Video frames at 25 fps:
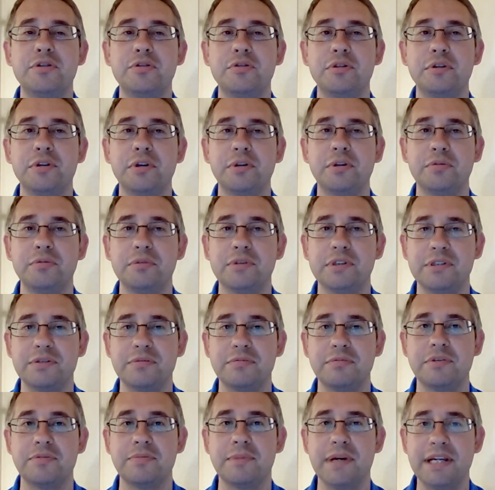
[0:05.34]
Google was
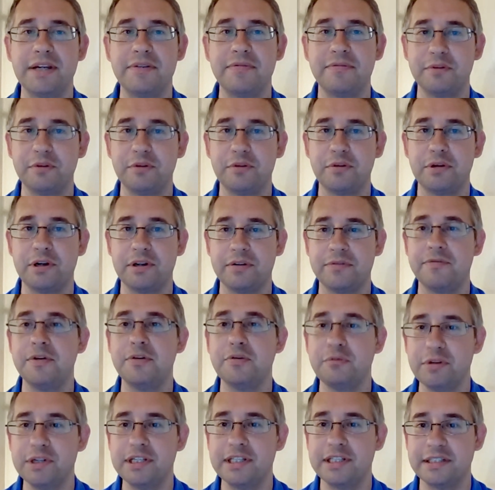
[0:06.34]
was made for a
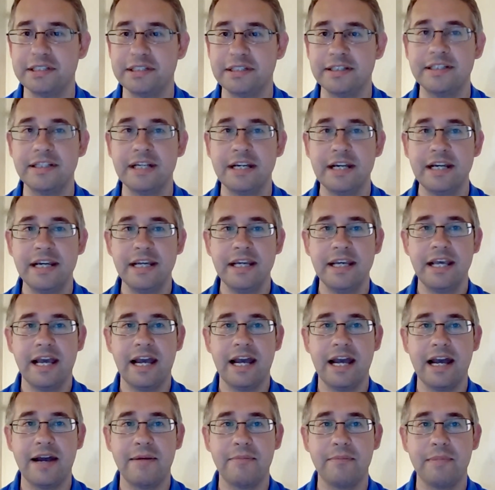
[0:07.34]
few reasons,
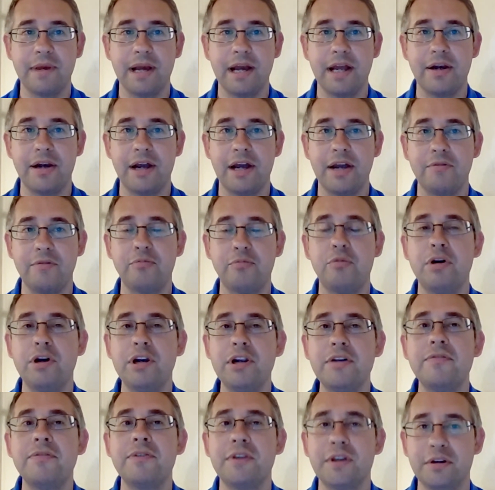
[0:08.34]
um, and, and
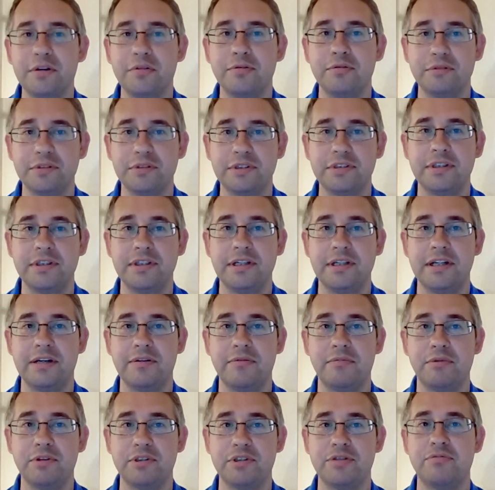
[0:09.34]
one of those
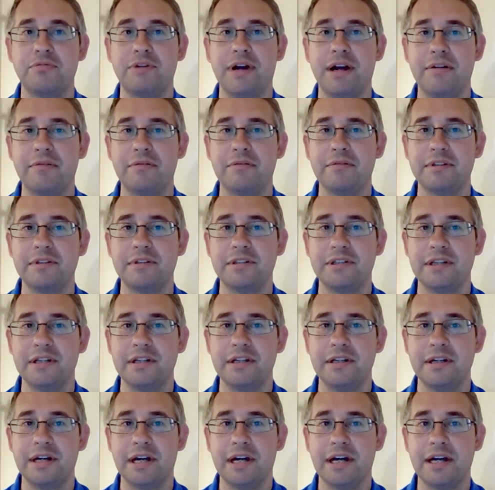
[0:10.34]
was around
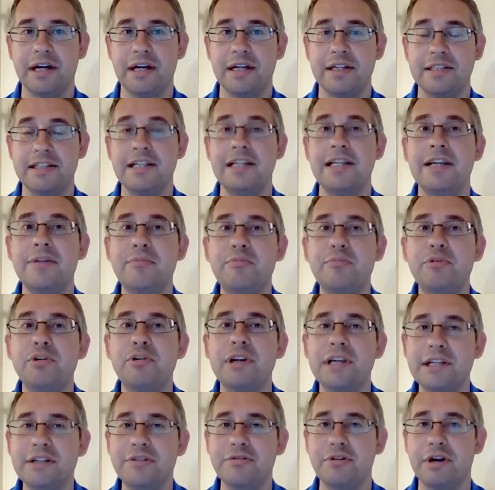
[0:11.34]
uh,
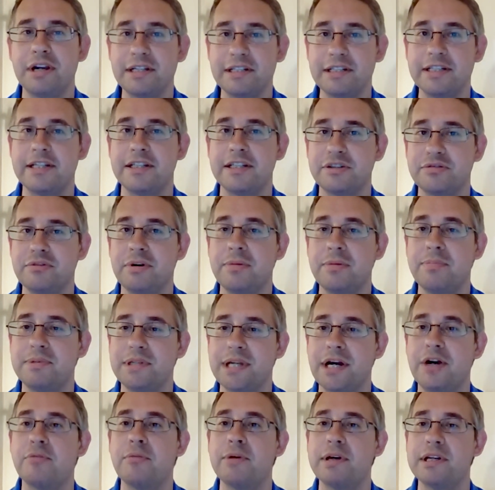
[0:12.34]
deliberately trying to
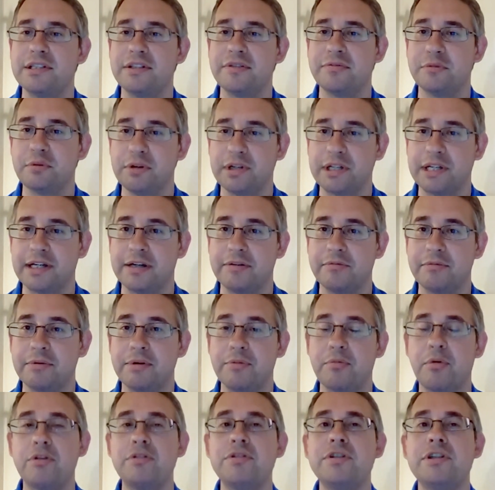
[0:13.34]
disrupt our ways of working.
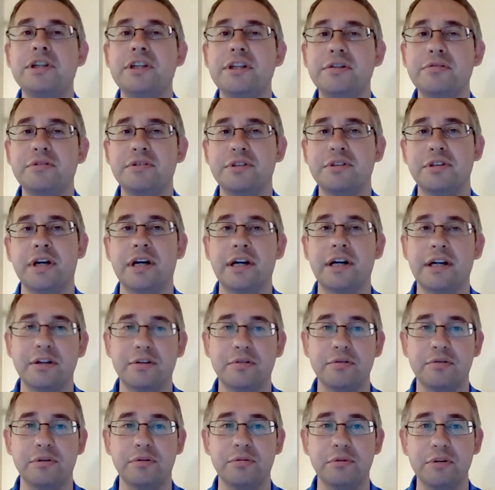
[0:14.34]
We want to use uh,
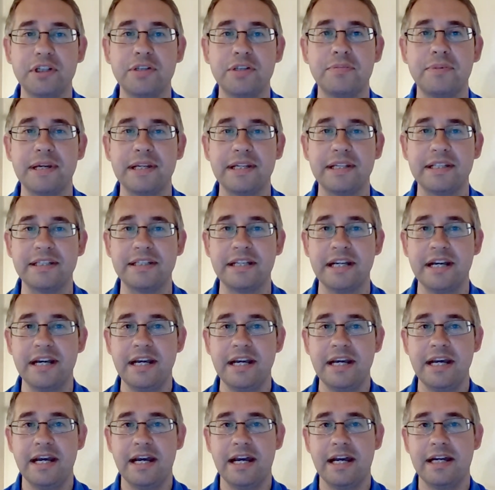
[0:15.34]
Google Workspace
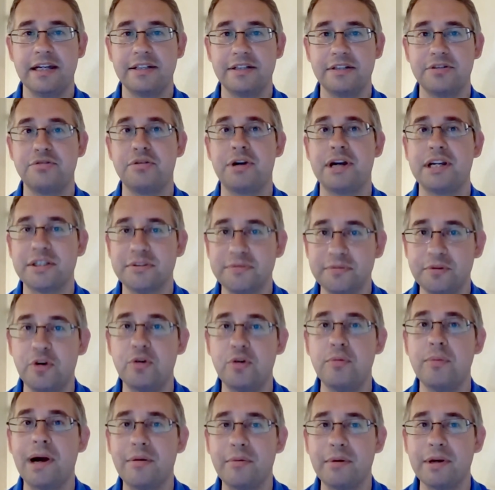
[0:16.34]
uh, to
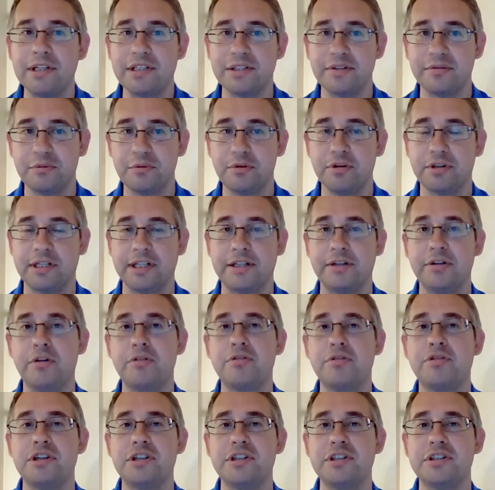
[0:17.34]
transform our ways of working,
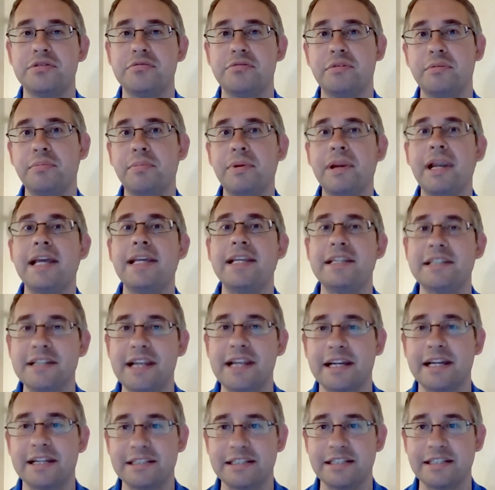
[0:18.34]
not just to replace
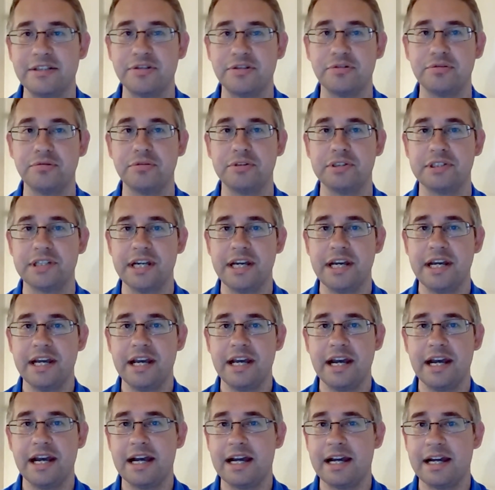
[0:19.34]
legacy tools
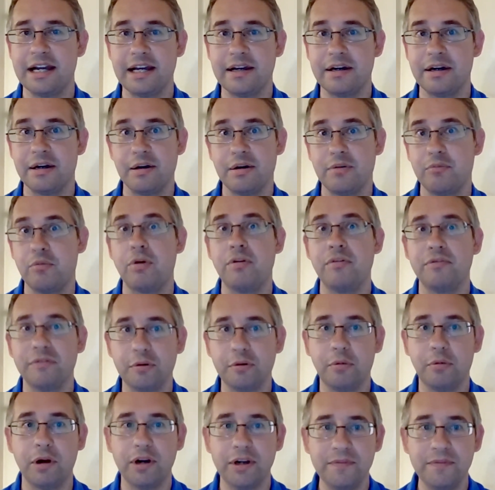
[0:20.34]
uh, one
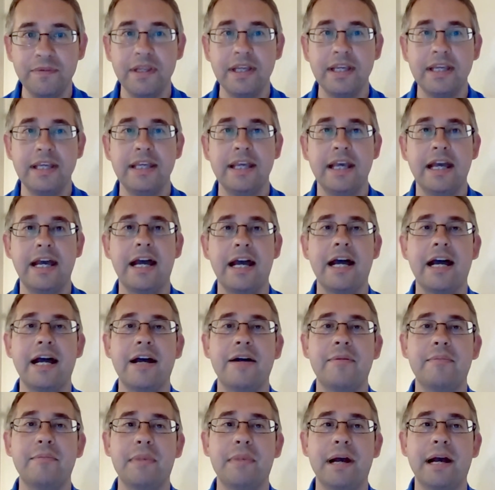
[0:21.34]
for one.
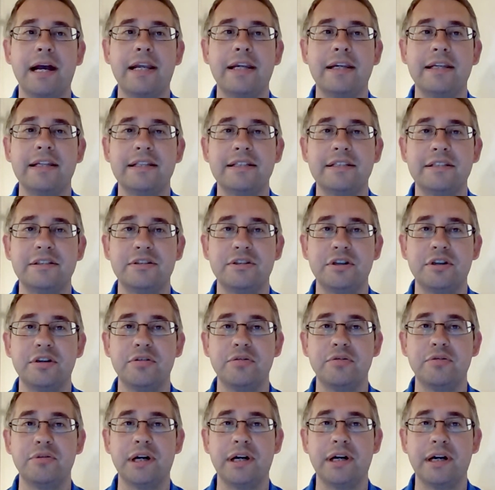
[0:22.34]
Um, and
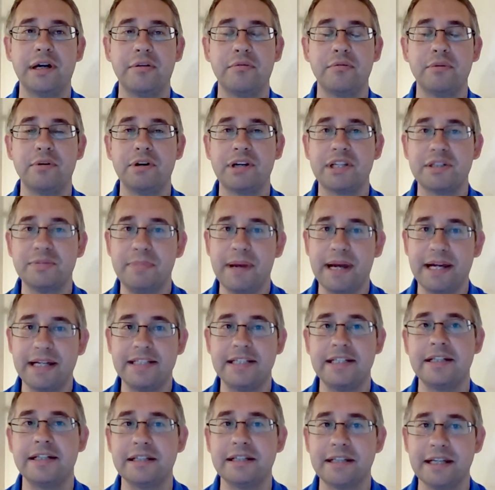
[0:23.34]
so uh, we're
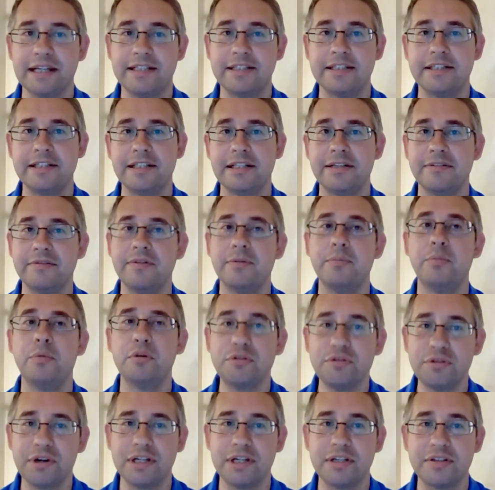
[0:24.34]
expecting it to deliver
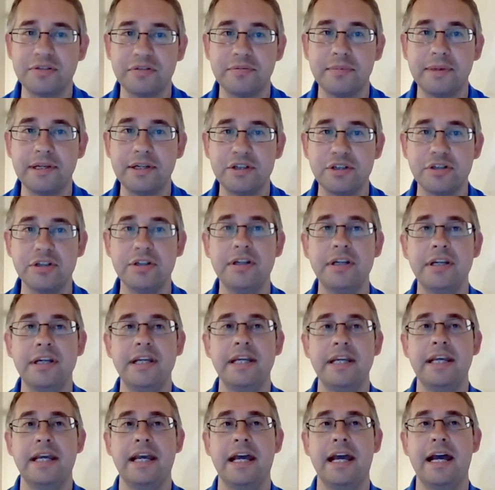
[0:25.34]
more transformation.
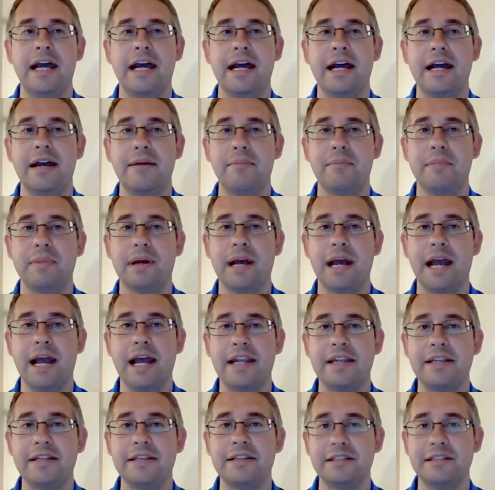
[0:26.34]
Um,
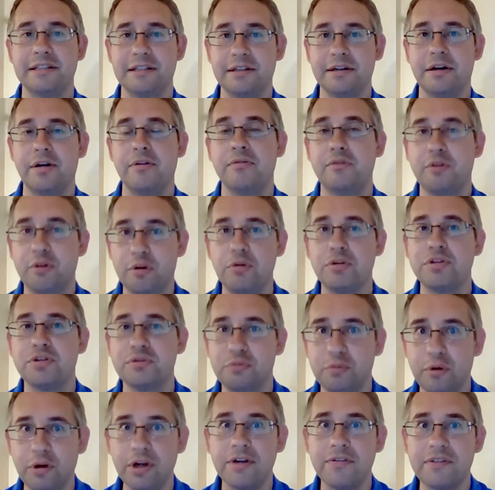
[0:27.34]
and of course,
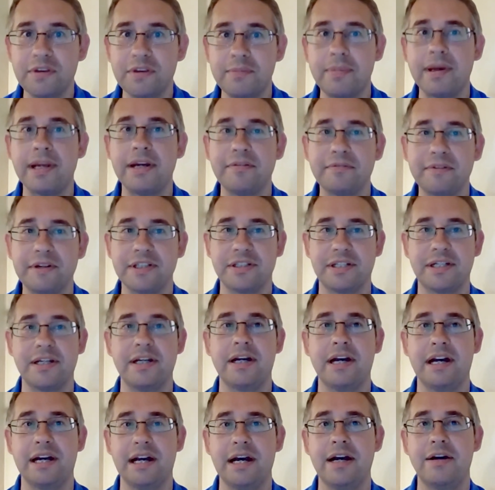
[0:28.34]
one of the benefits
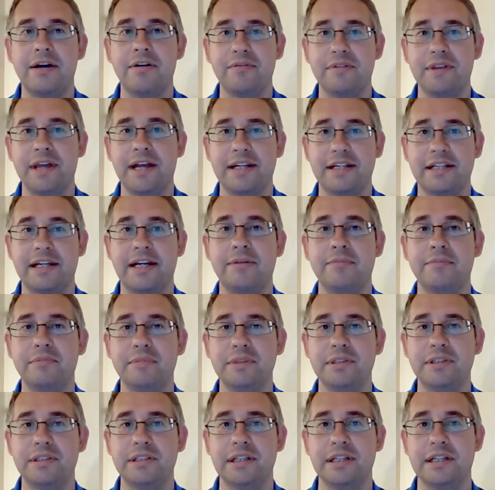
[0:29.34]
uh, of that
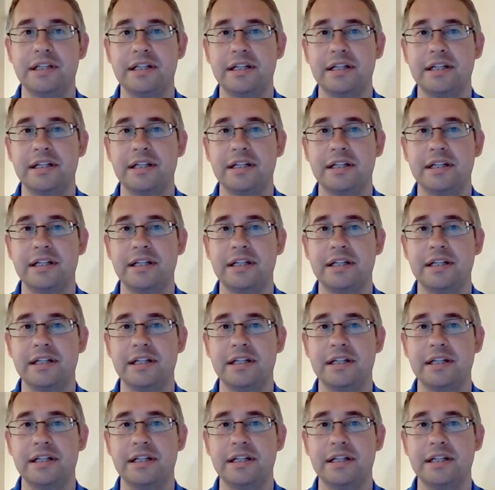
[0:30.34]
comes